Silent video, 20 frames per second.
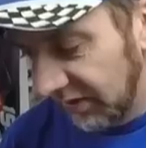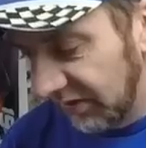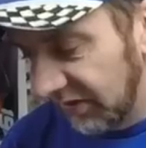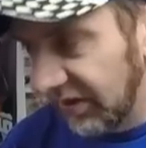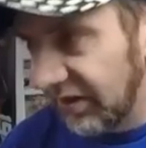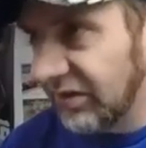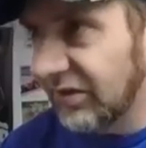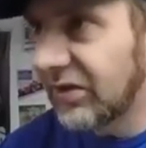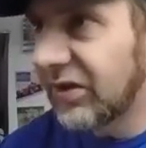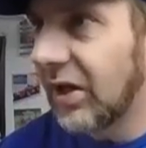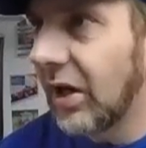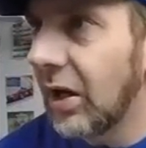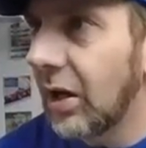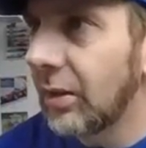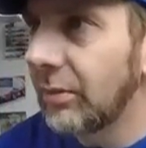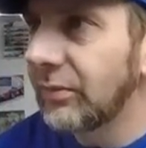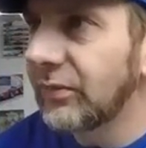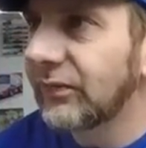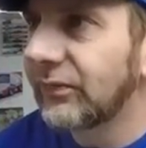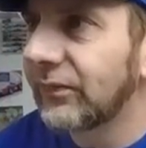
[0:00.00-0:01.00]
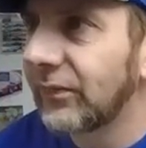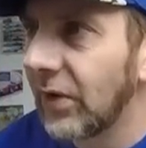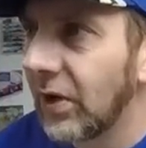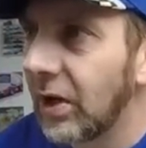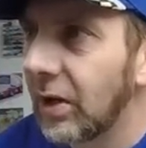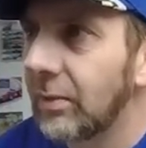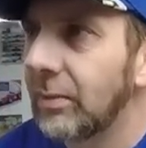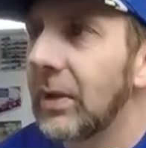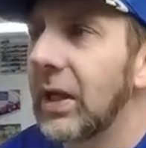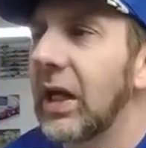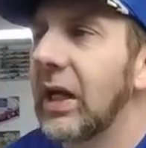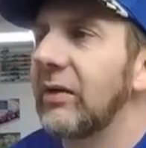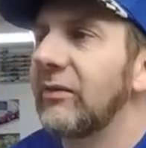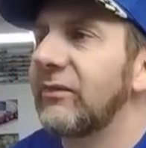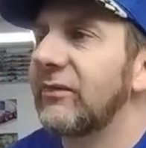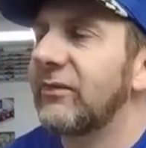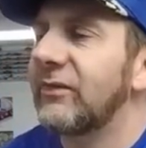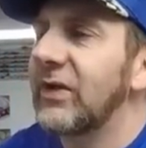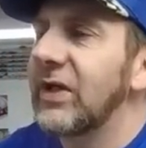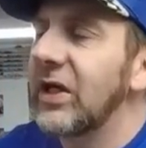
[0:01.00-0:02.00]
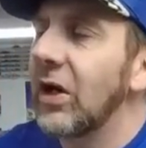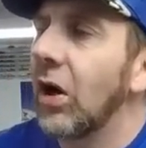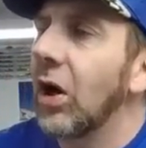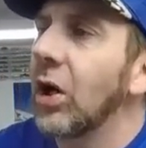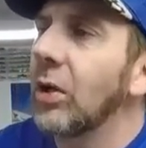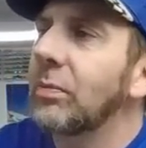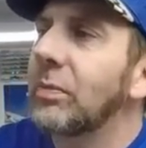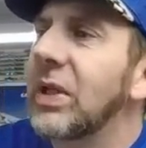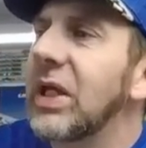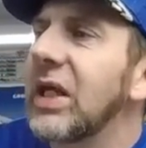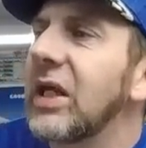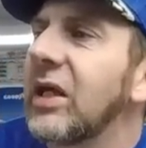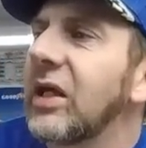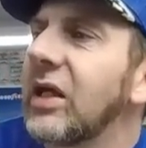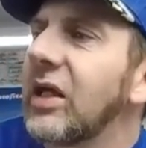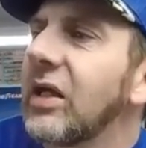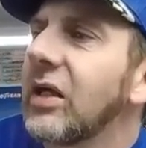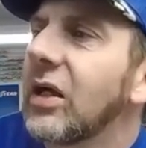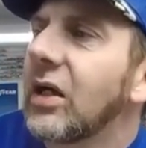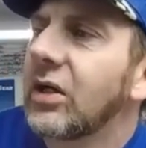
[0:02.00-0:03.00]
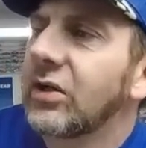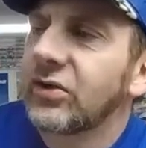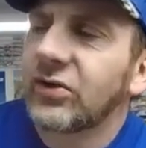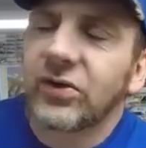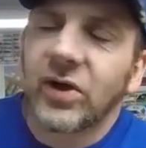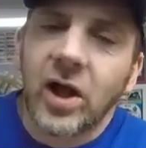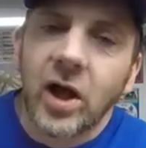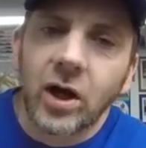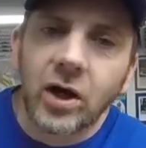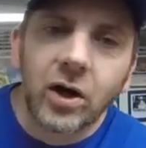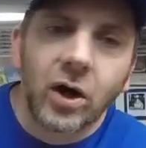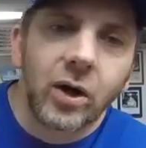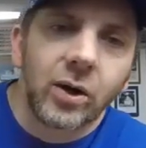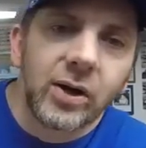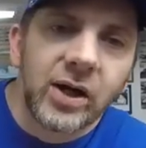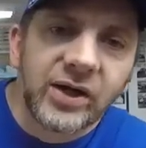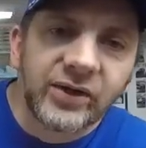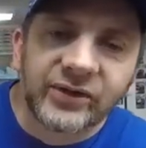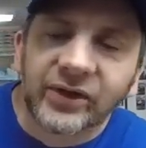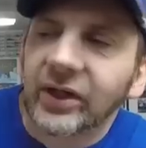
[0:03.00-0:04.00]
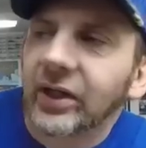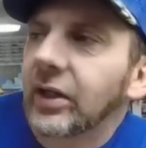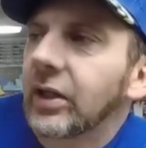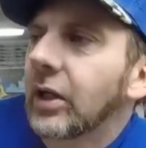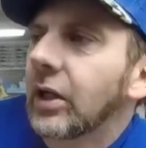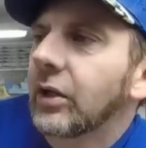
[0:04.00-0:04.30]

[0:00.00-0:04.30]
this comes from VRP Slot Car Racing.